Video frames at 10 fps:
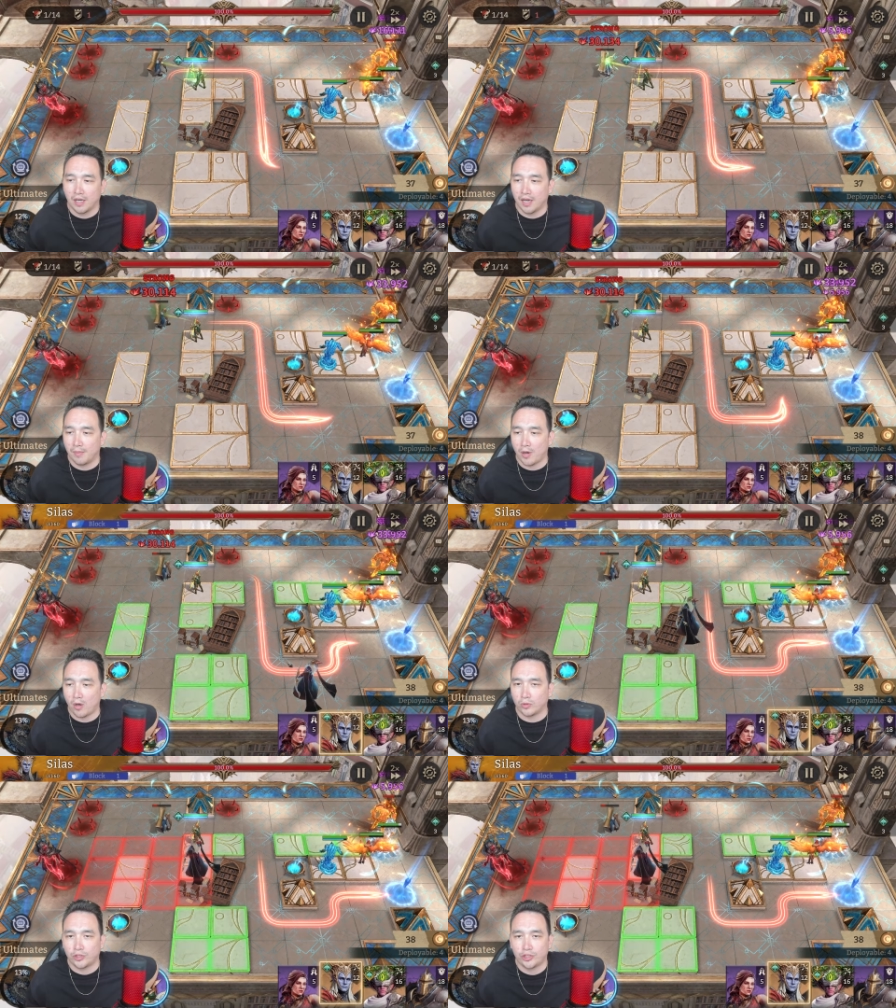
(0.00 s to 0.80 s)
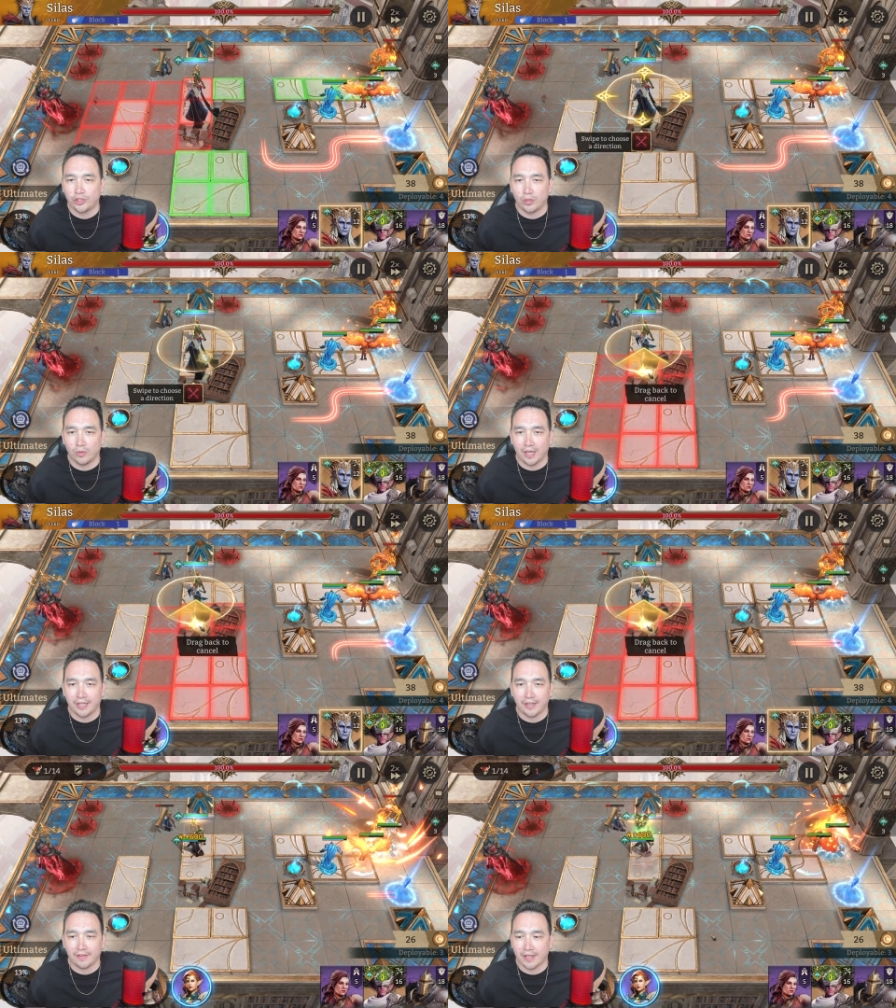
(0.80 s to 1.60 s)
Um, oh shoot,
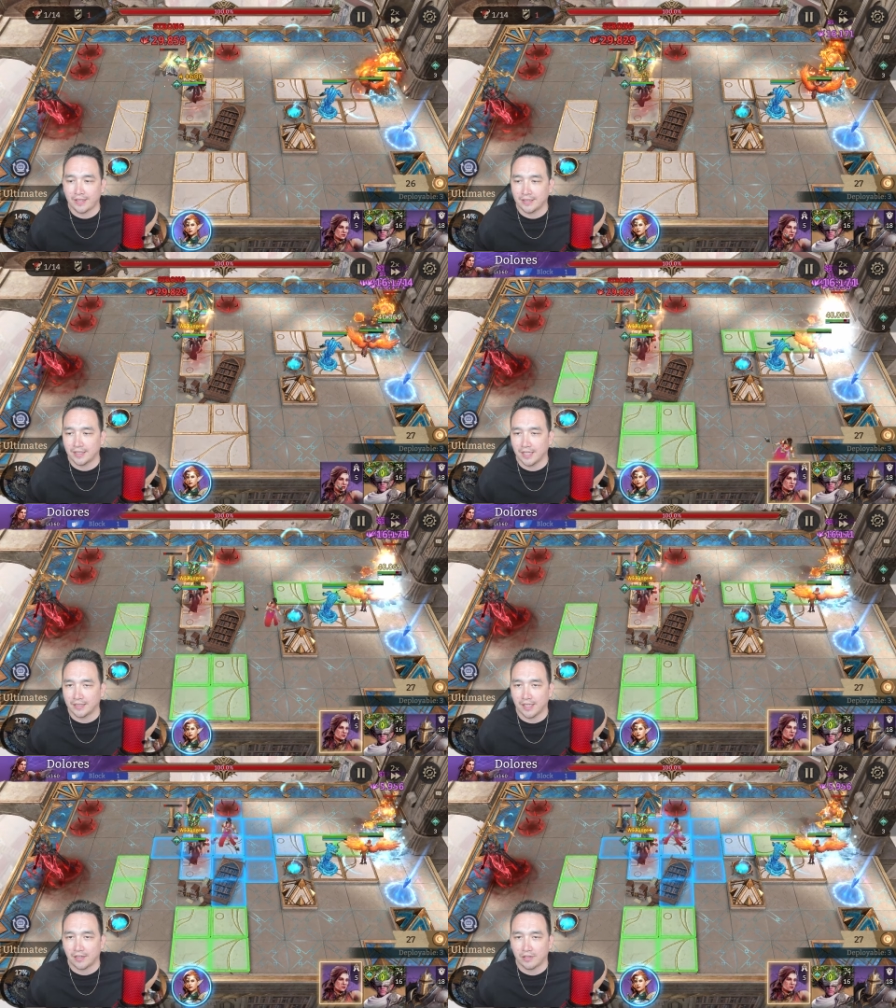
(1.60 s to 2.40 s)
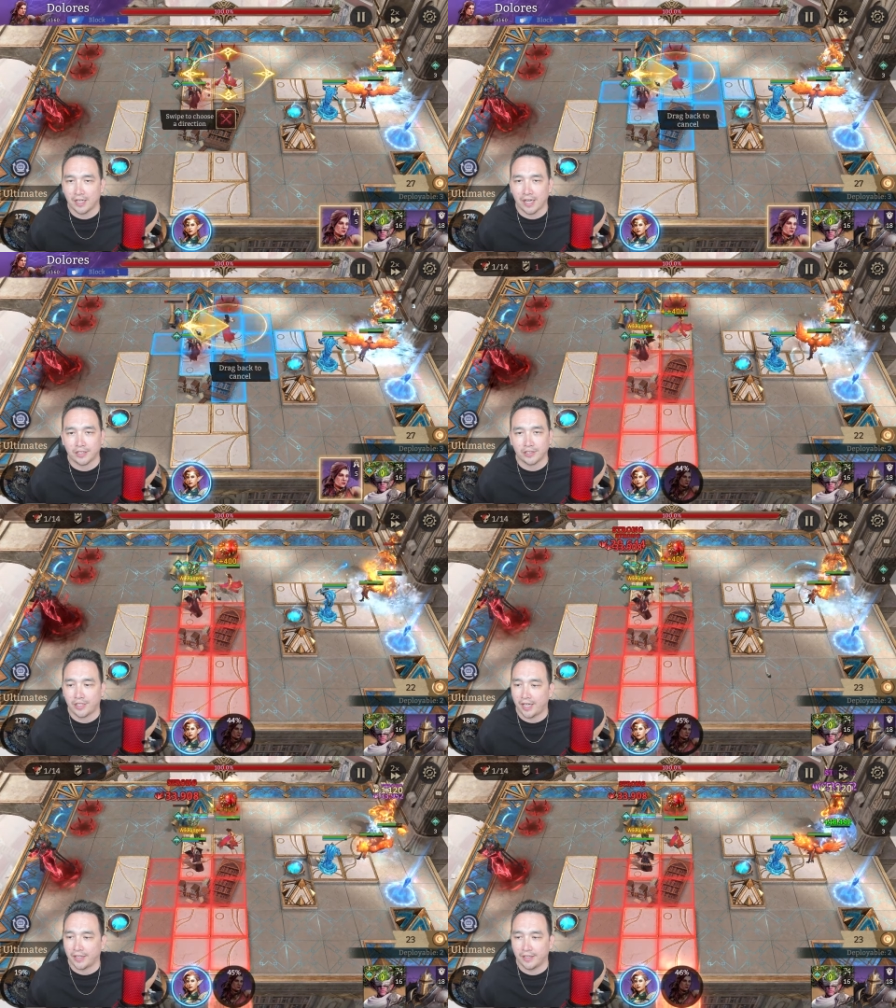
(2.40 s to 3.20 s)
I didn't lay these guys down. Gosh
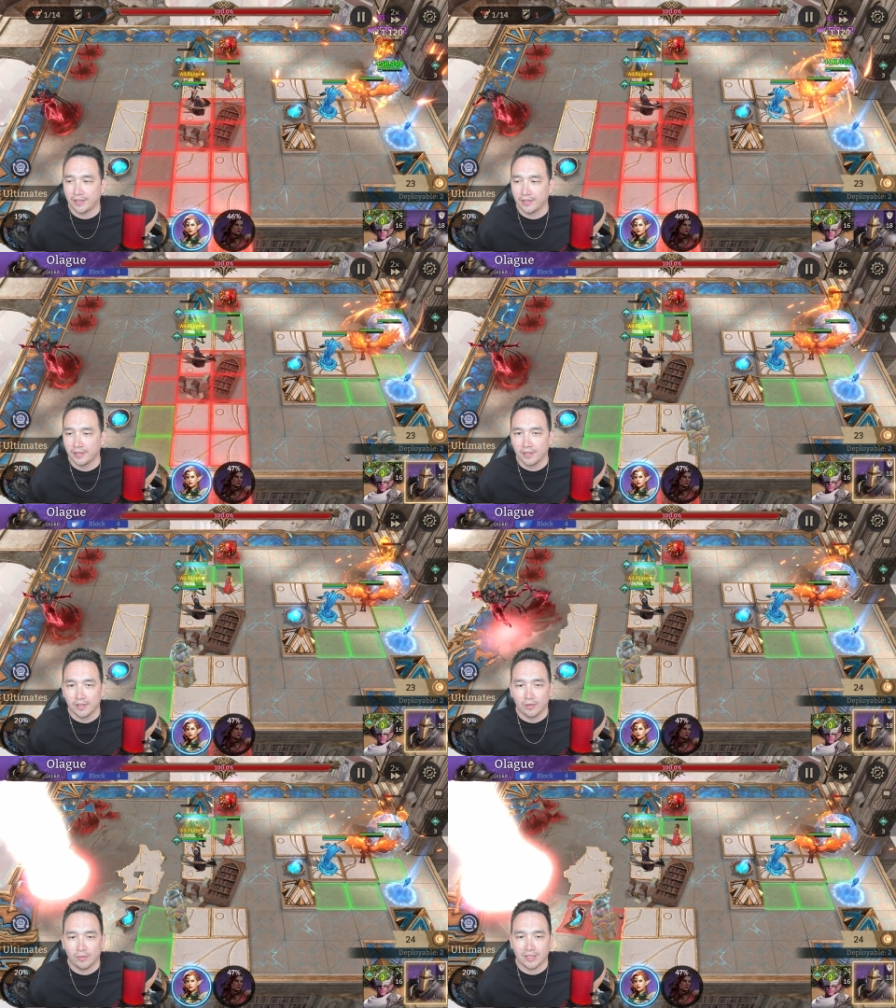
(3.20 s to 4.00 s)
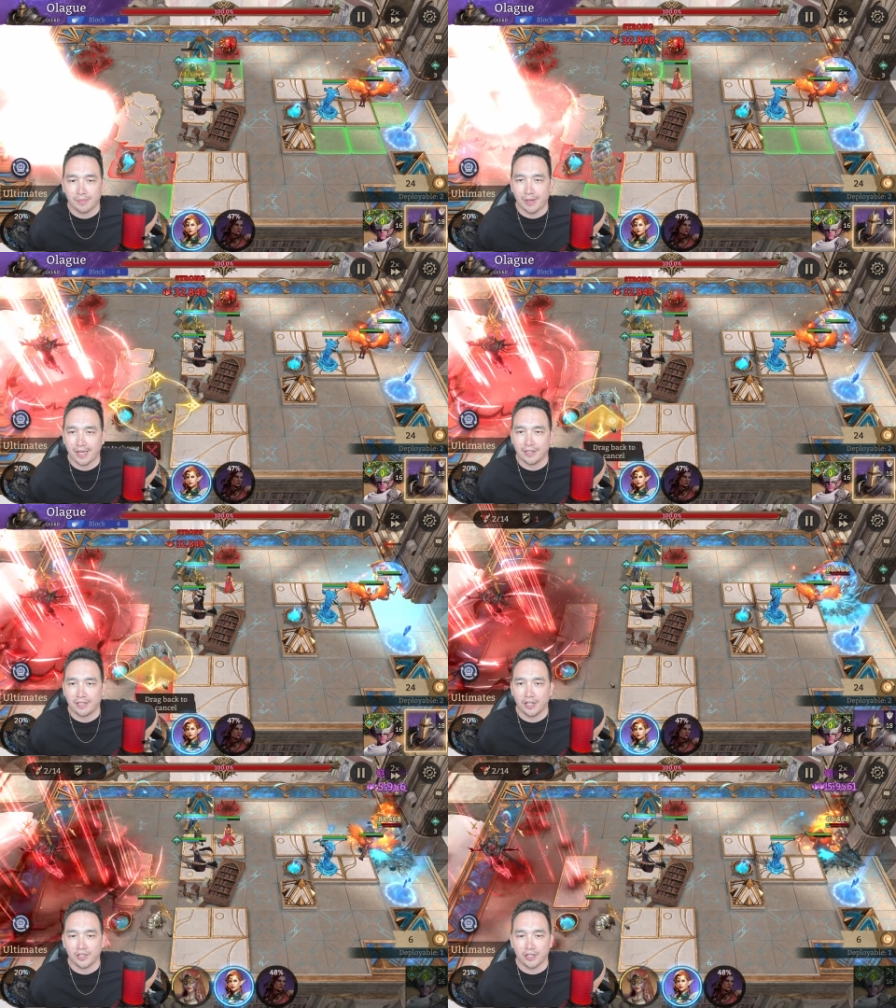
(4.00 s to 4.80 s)
dang it. Wasn't paying
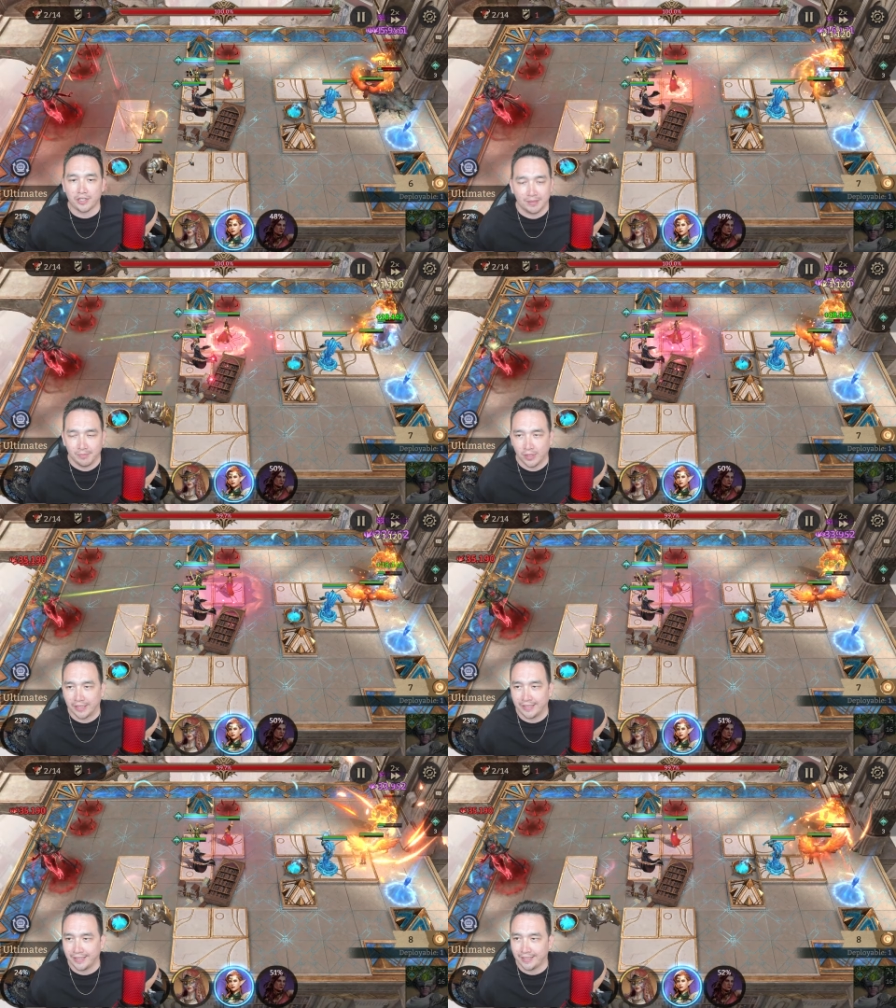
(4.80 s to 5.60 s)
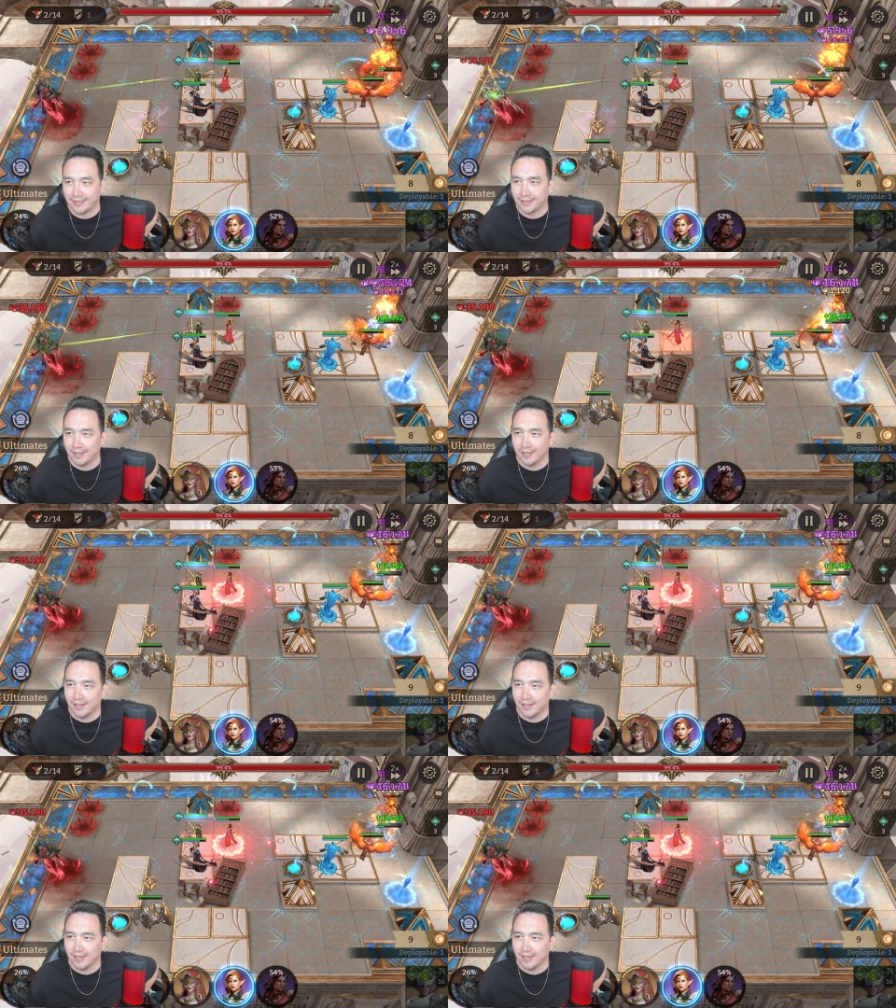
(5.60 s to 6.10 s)
attention. Come on, Deez.